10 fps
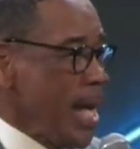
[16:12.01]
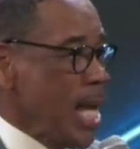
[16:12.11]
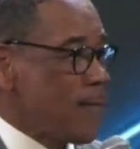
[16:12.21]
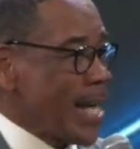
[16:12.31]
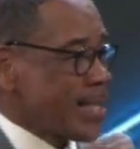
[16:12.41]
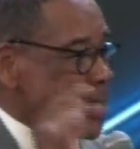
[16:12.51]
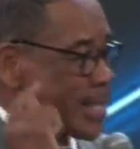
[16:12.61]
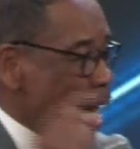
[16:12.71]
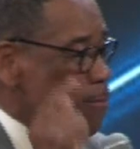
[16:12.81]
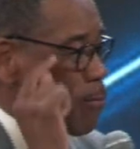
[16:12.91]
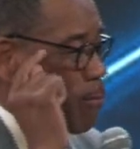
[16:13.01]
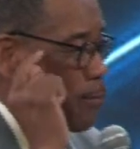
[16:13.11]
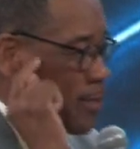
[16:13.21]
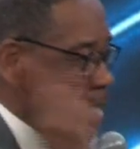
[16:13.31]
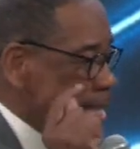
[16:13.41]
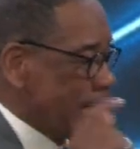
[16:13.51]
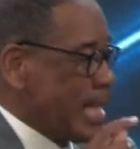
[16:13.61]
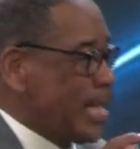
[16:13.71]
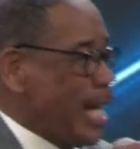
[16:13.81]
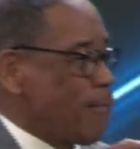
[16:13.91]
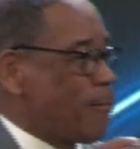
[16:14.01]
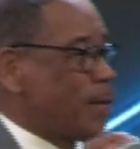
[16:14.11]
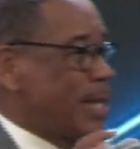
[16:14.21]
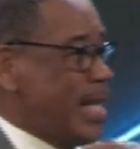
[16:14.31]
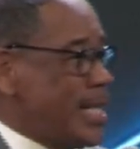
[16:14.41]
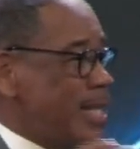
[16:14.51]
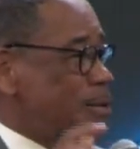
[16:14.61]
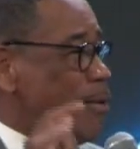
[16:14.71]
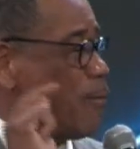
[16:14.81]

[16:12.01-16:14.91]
If I stop thinking and forget